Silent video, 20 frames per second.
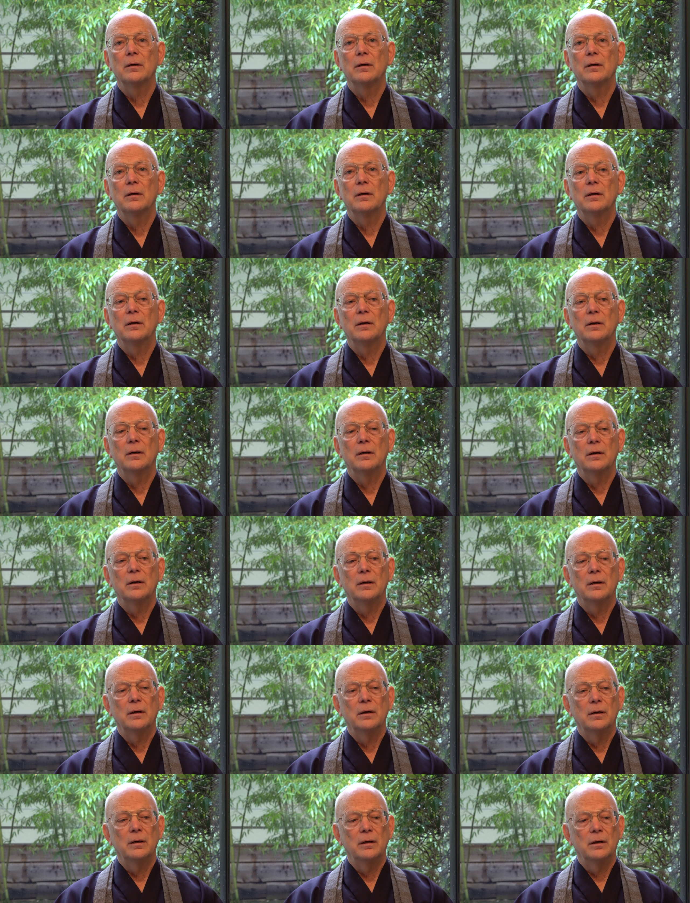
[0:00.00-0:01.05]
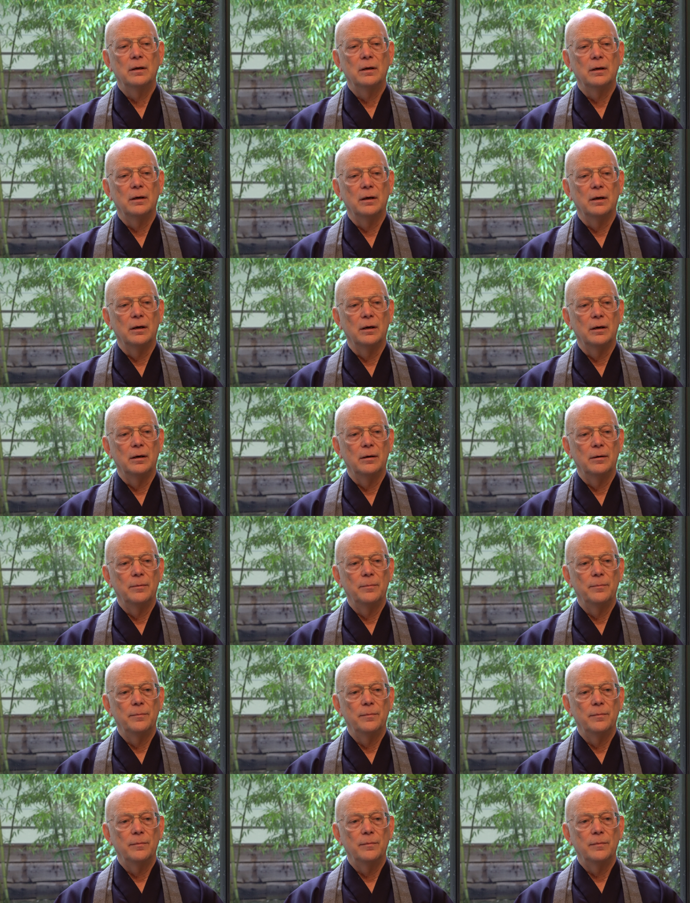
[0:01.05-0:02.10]

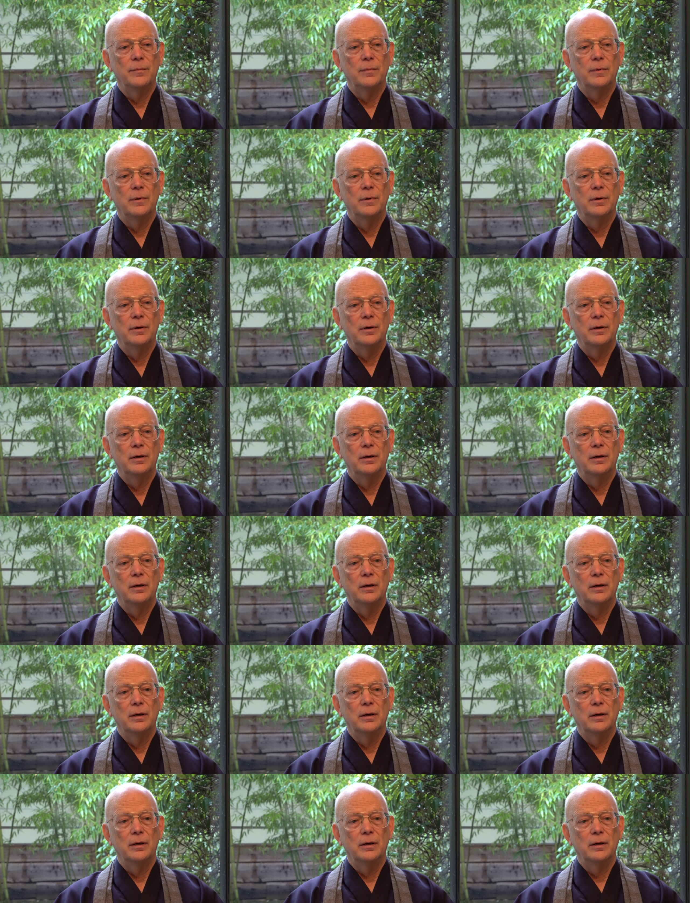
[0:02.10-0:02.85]
Nobody speaks.